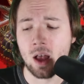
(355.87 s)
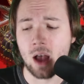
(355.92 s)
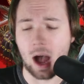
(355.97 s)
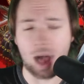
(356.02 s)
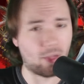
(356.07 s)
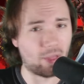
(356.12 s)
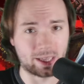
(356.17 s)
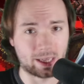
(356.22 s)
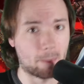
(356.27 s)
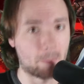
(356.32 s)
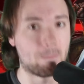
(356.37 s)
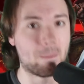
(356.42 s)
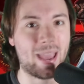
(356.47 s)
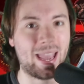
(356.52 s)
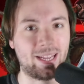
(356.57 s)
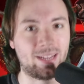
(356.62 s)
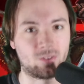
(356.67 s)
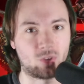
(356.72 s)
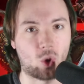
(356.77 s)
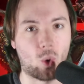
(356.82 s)
uh, like a
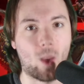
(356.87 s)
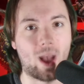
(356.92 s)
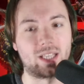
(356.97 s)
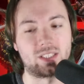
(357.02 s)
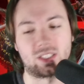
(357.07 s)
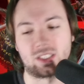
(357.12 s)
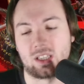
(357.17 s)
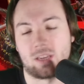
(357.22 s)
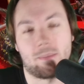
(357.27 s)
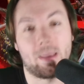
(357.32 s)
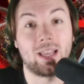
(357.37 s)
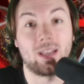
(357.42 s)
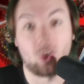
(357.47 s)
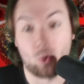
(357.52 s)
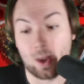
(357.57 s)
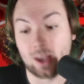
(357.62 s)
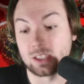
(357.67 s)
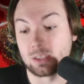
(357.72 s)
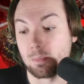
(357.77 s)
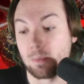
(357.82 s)
main quest, and a main
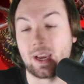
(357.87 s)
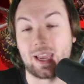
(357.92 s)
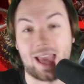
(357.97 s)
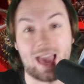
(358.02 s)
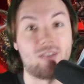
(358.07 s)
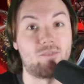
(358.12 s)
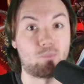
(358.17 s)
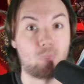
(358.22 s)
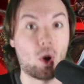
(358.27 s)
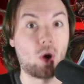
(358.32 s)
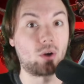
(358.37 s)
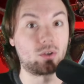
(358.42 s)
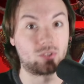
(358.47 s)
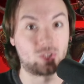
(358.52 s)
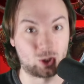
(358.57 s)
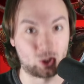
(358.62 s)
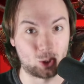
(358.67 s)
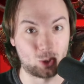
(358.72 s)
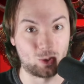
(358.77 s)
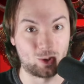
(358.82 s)
quest might have
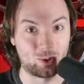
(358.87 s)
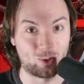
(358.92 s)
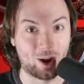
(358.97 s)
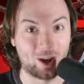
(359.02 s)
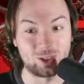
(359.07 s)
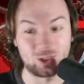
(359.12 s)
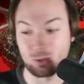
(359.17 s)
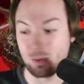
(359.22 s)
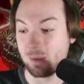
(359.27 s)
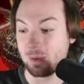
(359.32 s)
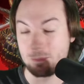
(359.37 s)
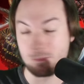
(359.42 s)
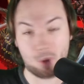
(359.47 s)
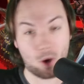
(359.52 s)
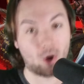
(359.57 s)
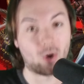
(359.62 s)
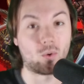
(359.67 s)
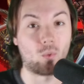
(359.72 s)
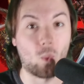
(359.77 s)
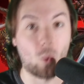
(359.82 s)
parts to it, right? So maybe
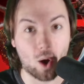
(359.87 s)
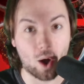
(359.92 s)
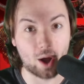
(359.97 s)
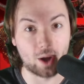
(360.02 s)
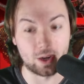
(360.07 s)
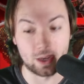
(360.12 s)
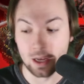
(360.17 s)
part one